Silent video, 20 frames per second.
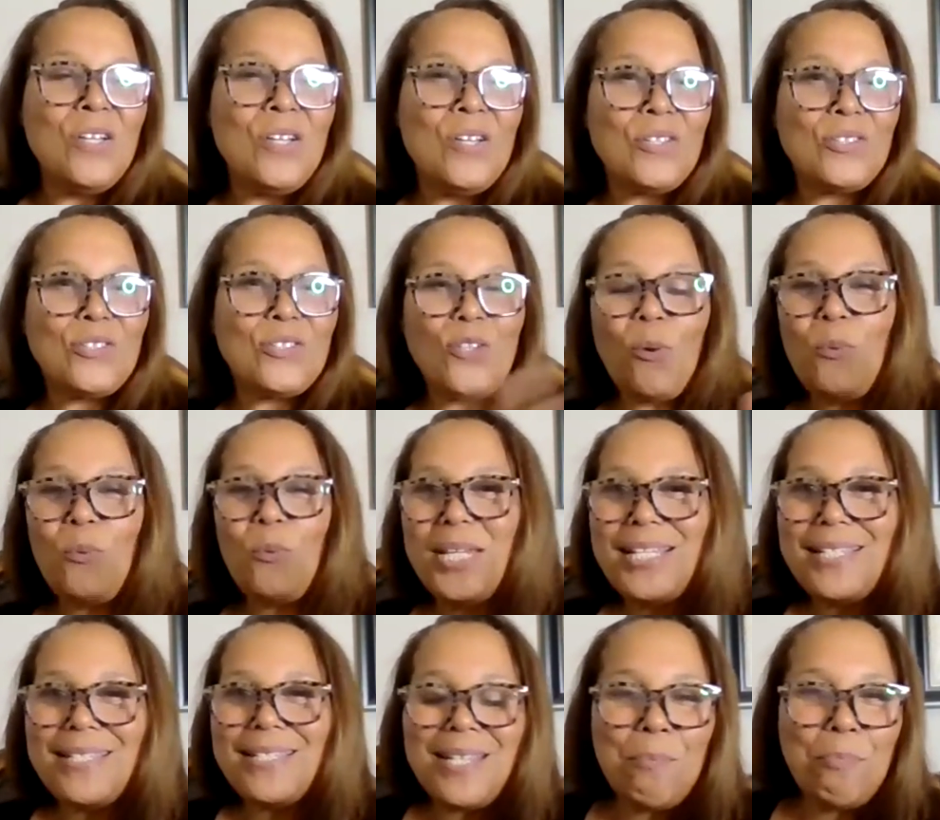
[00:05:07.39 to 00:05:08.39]
So we
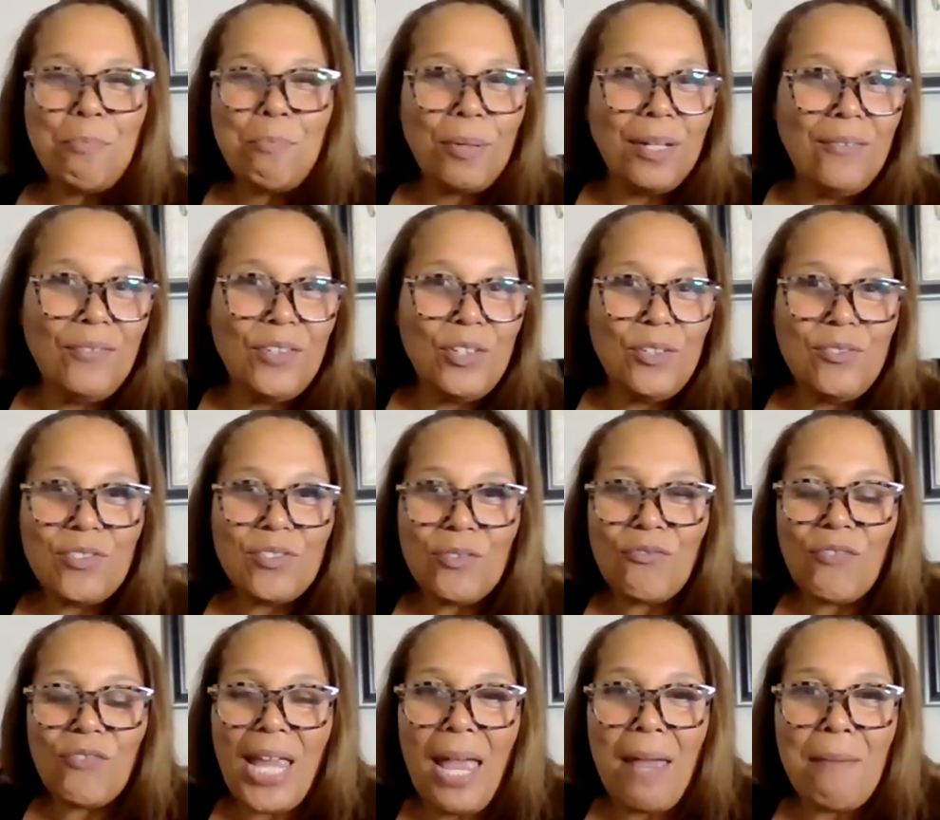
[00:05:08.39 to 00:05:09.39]
see previews of
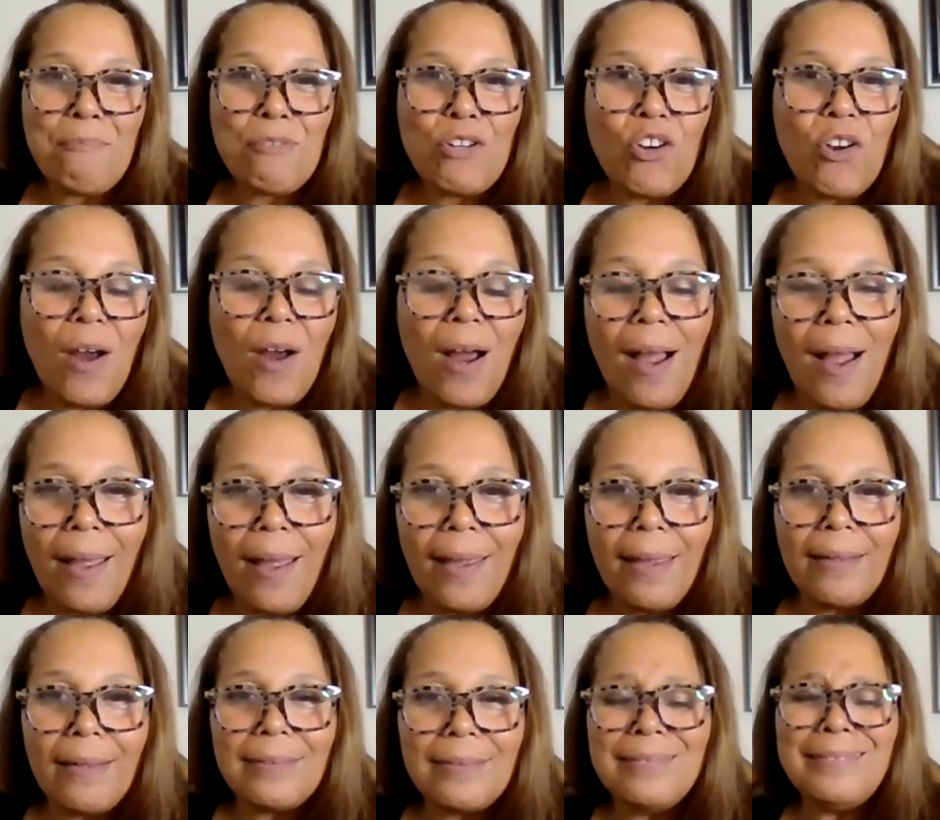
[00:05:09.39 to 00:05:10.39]
Kim
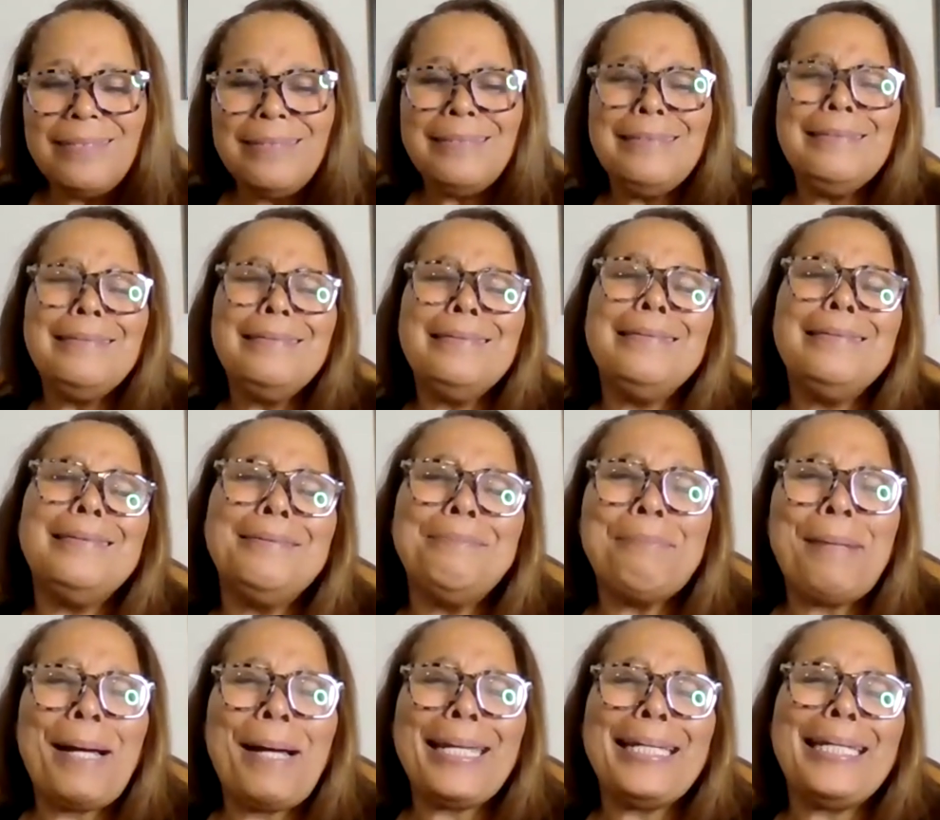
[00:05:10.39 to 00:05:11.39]
crying.
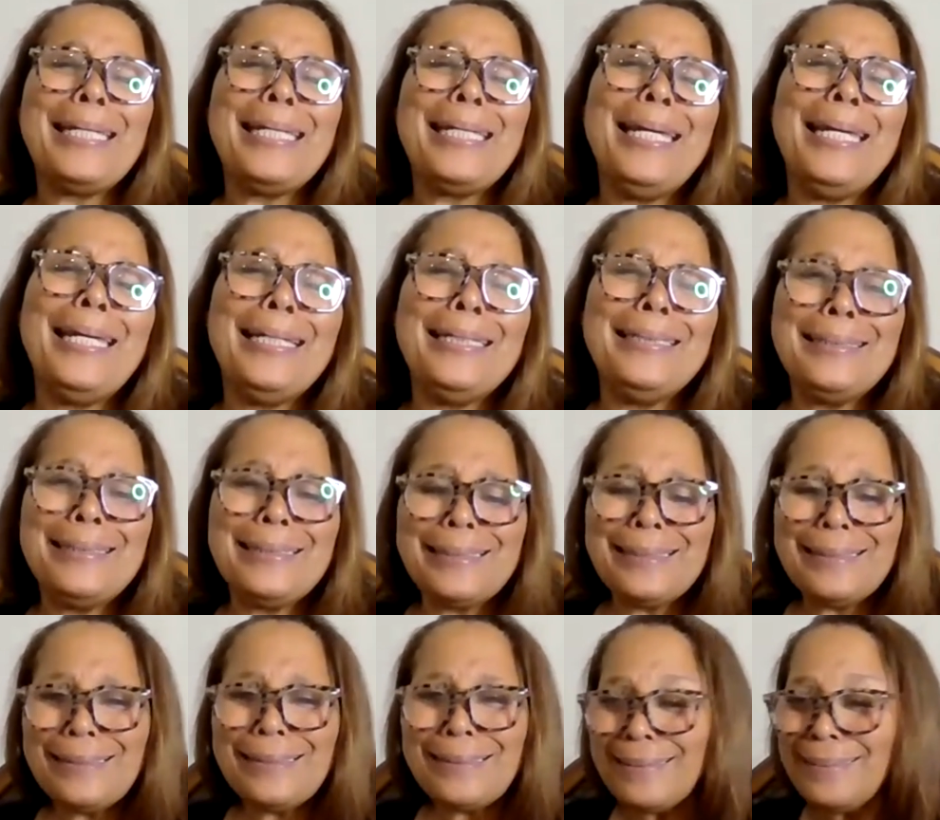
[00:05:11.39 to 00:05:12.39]
My kids,
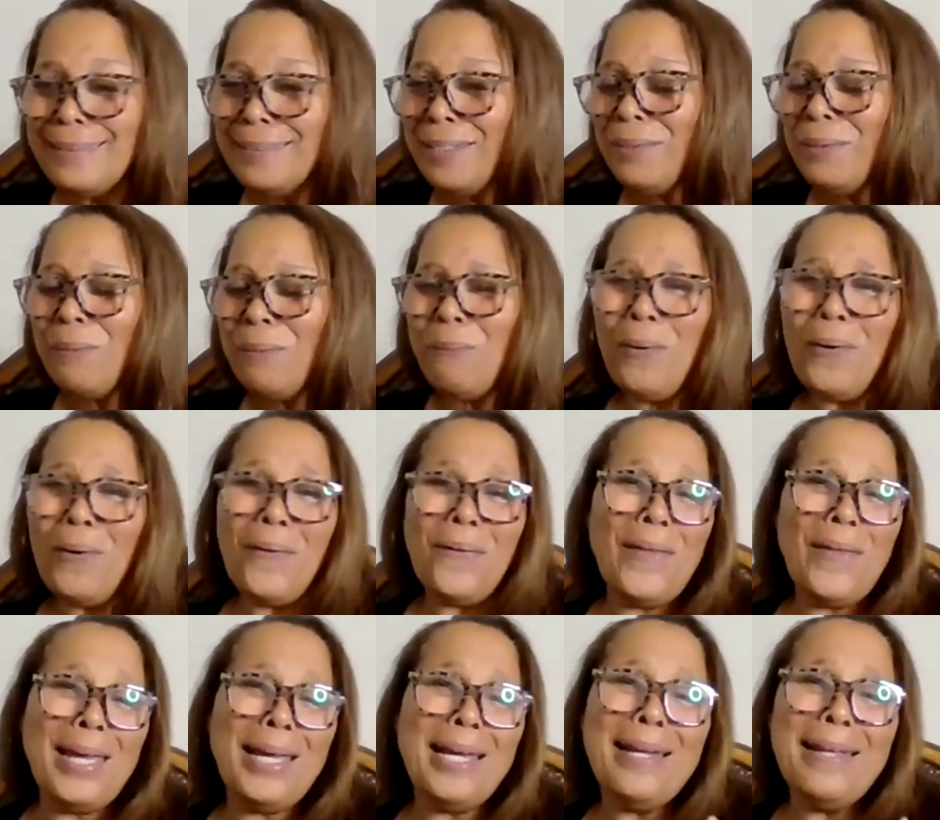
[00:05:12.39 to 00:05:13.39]
what are
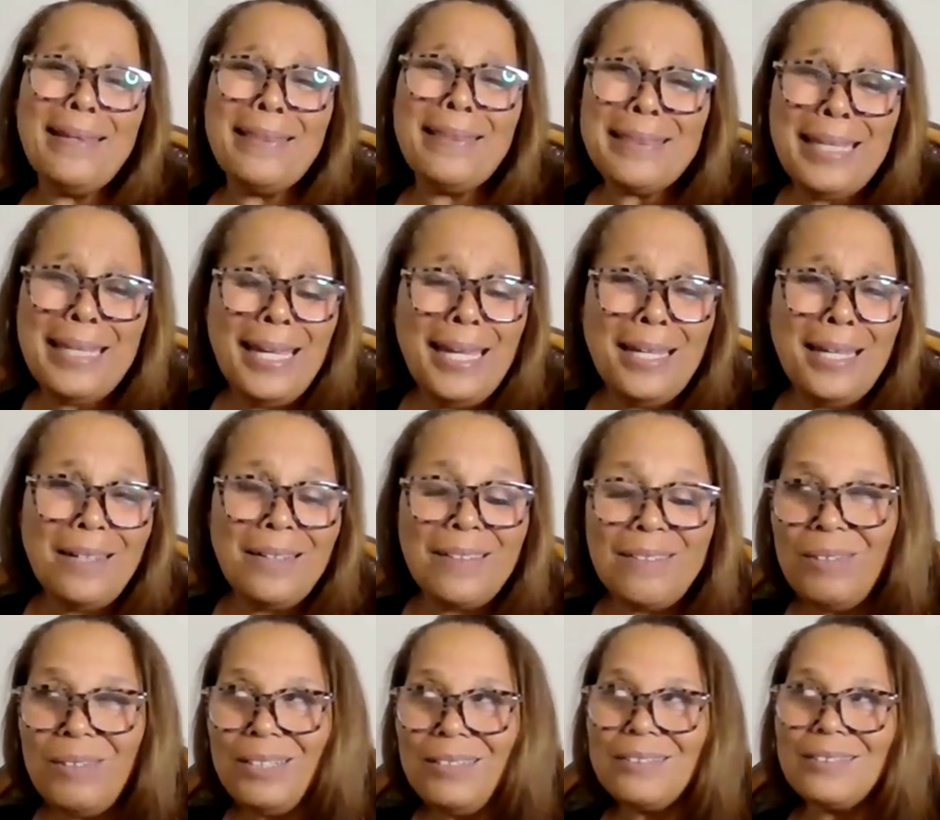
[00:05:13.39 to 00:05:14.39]
they gonna think?
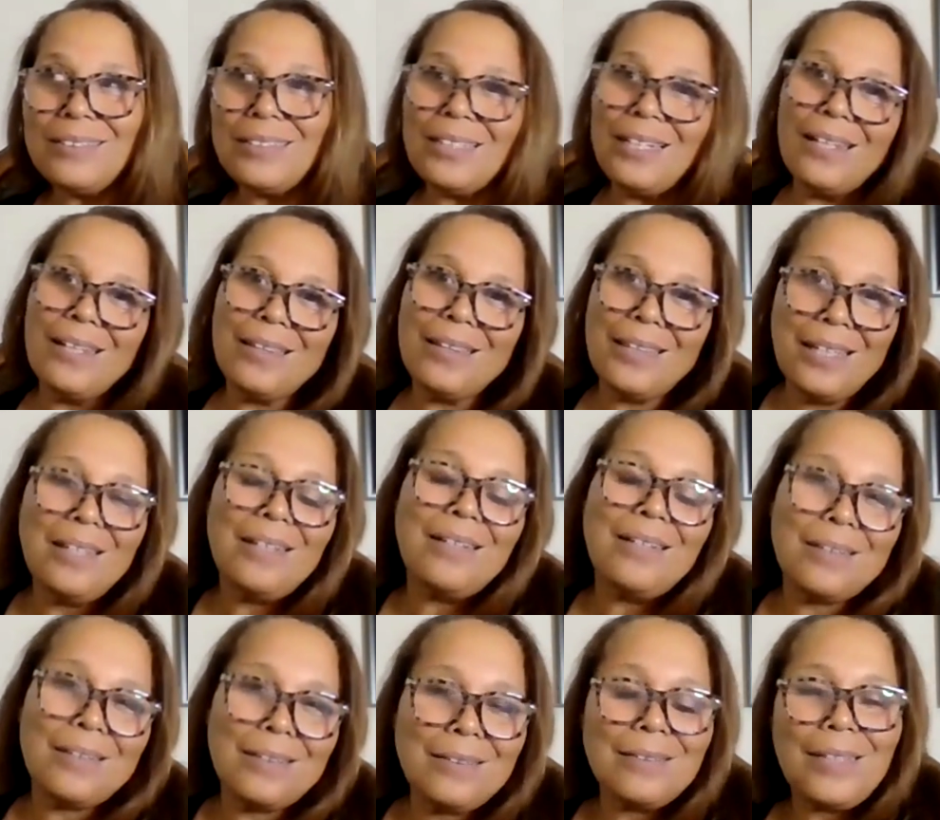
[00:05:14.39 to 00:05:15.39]
Well, they're gonna think
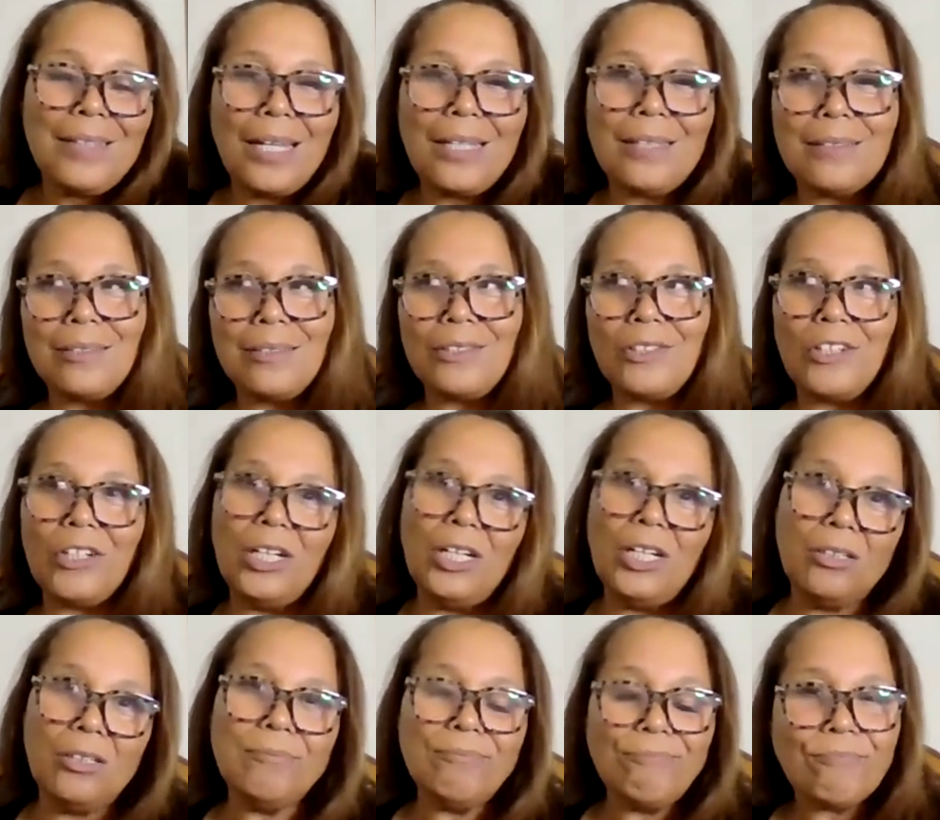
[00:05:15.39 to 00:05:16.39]
that you're a
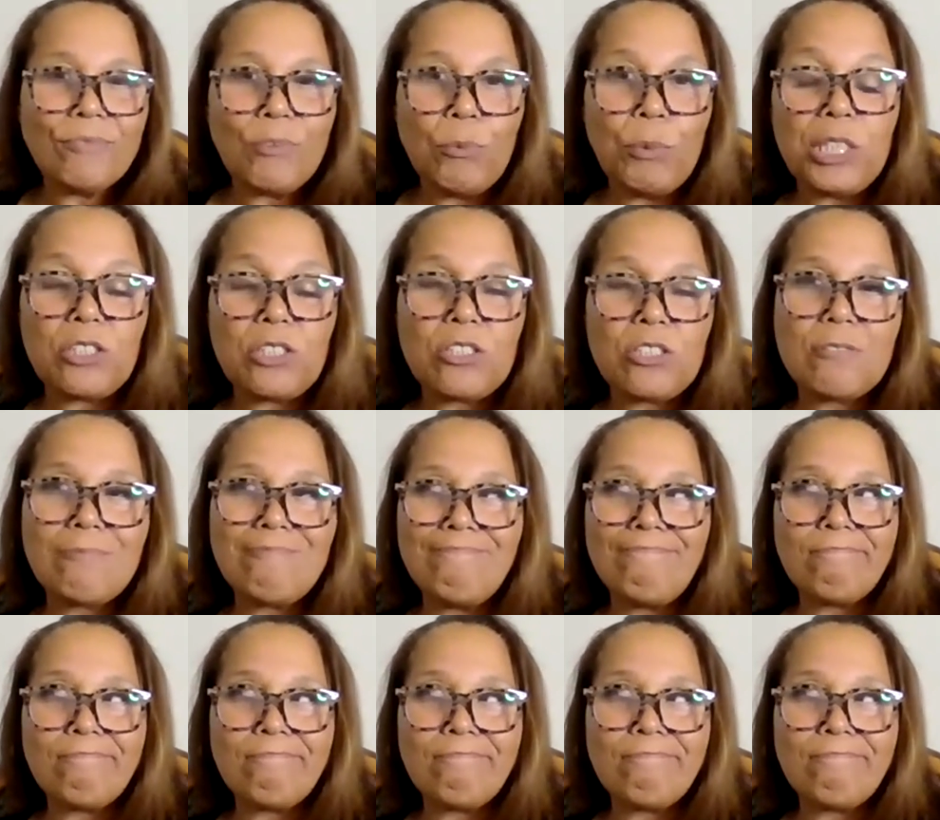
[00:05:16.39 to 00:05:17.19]
hoe, which,